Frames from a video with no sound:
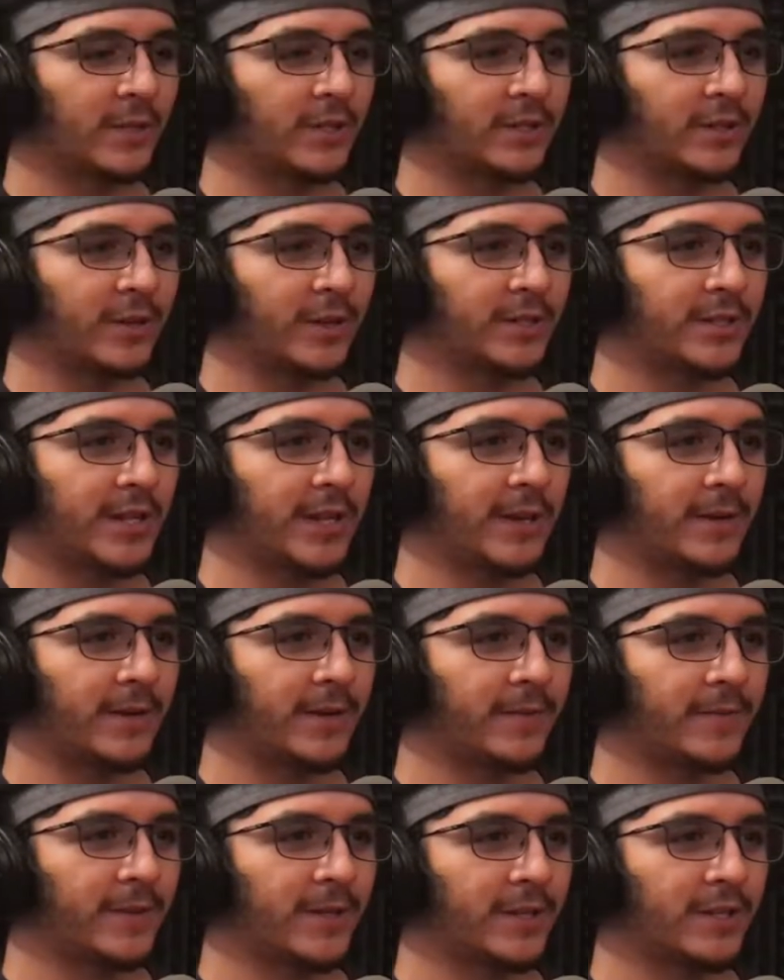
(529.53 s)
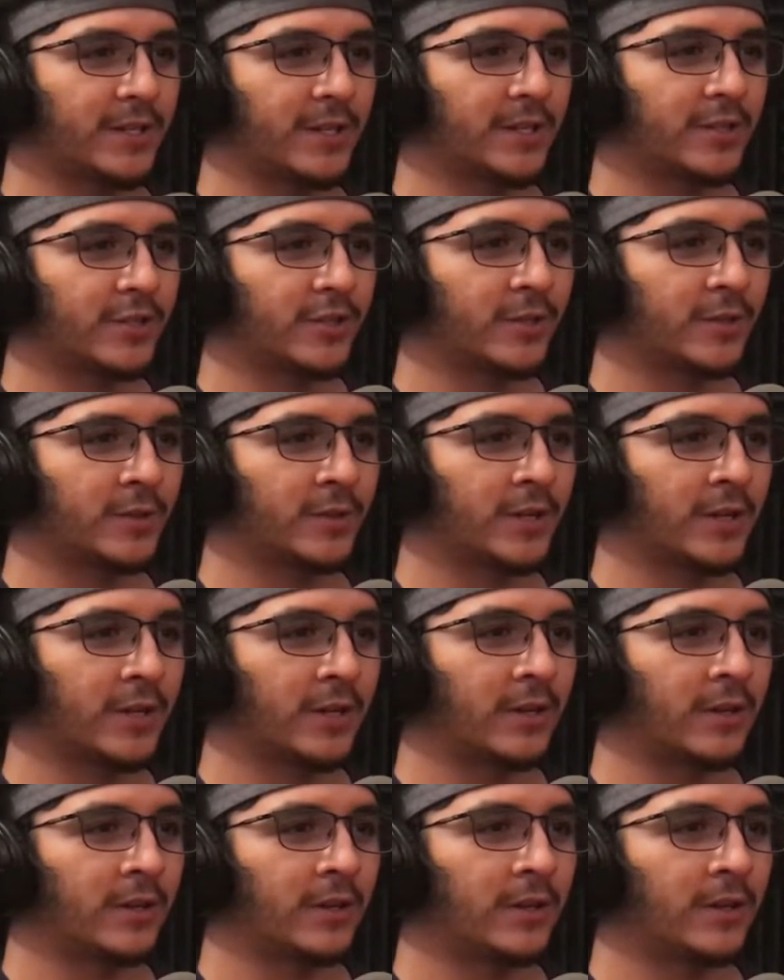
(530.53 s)
it's crazy how FX has shows
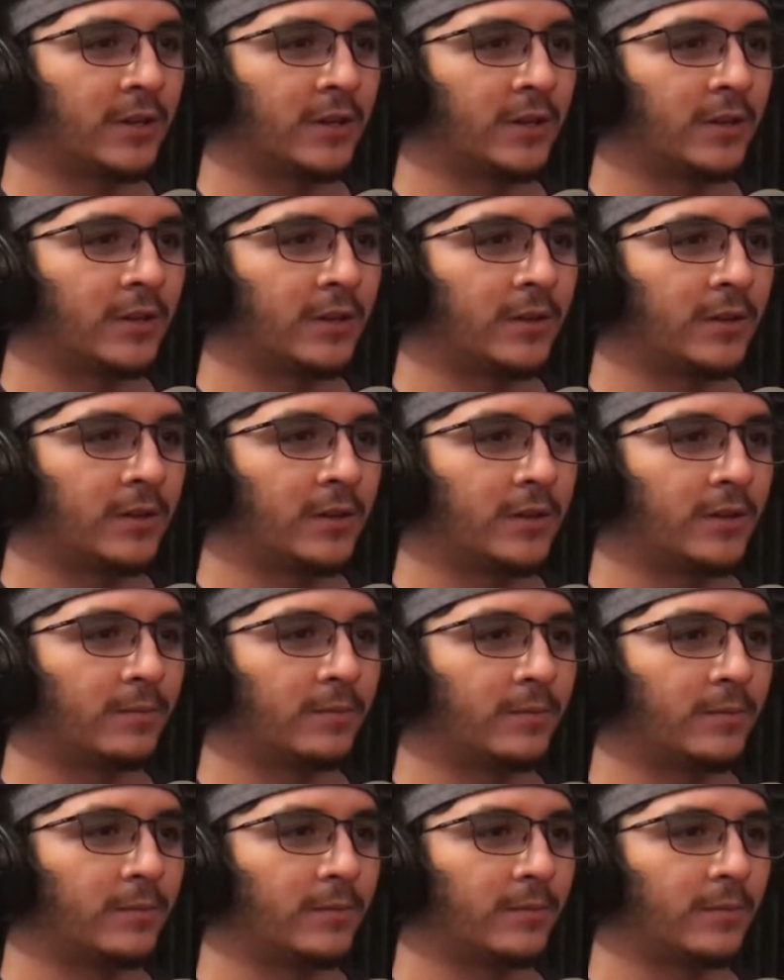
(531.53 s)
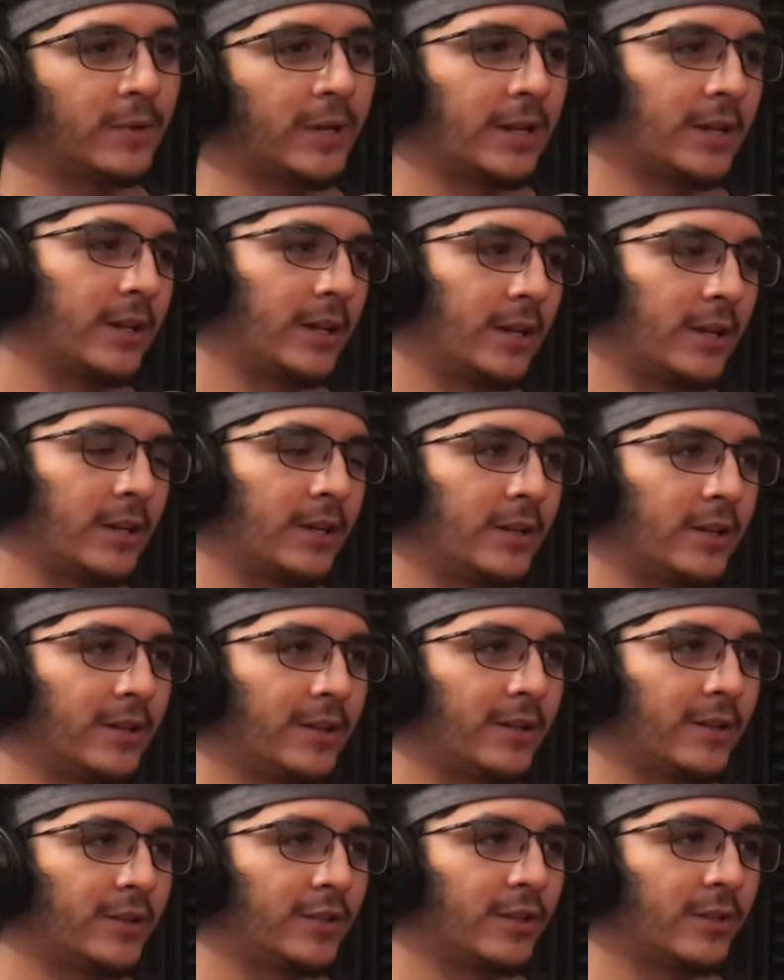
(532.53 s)
like Atlanta,
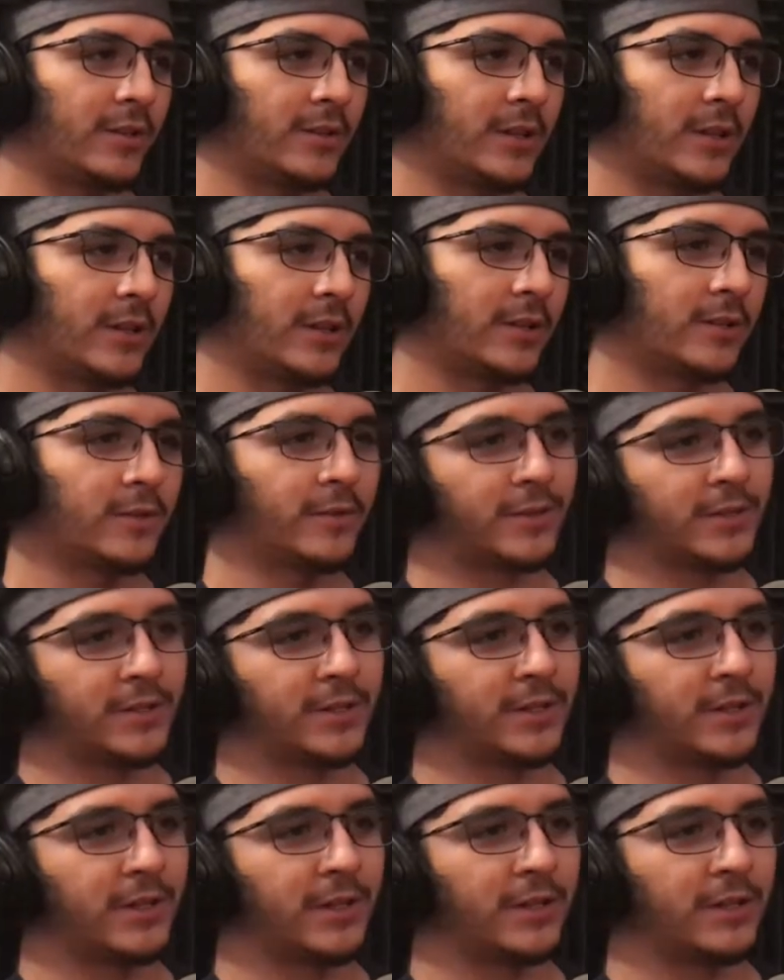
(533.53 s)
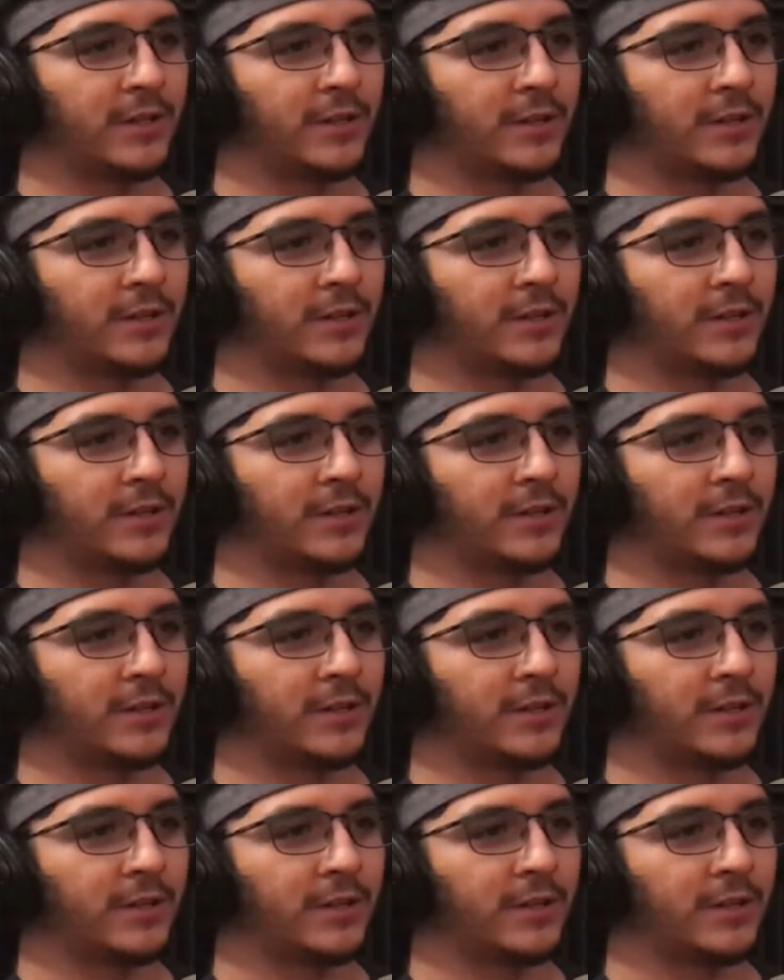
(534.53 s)
and then shows like It's Always Sunny.